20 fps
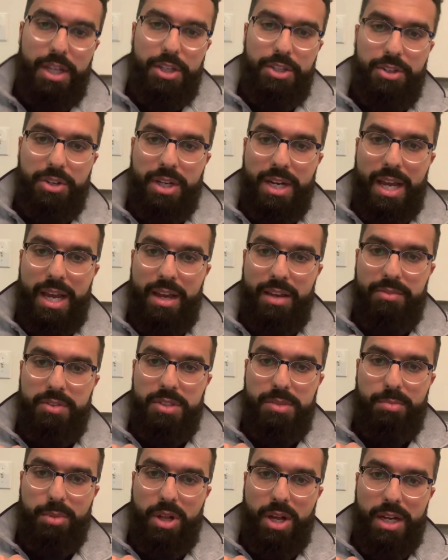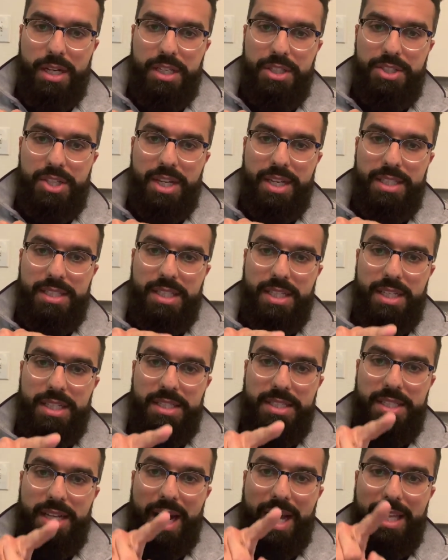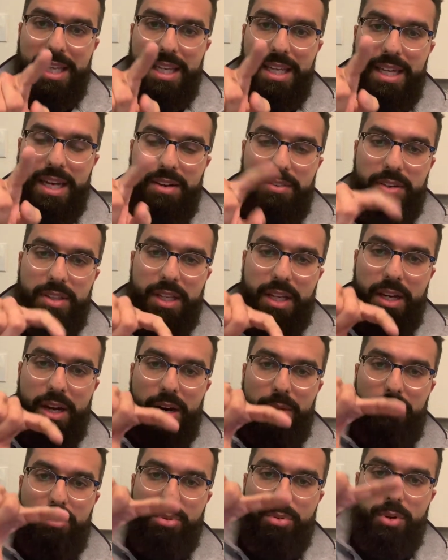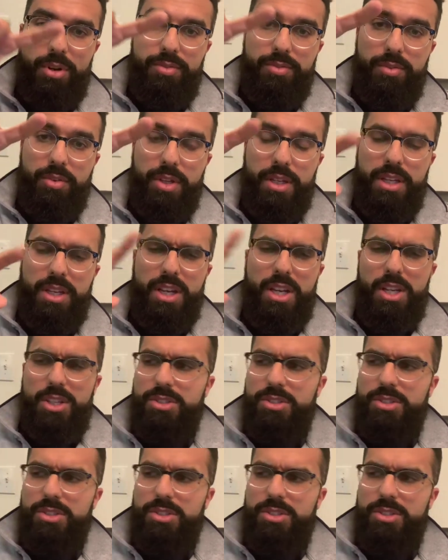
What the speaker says: you're going to have this blockage and it's going to dilate everything up peripherally.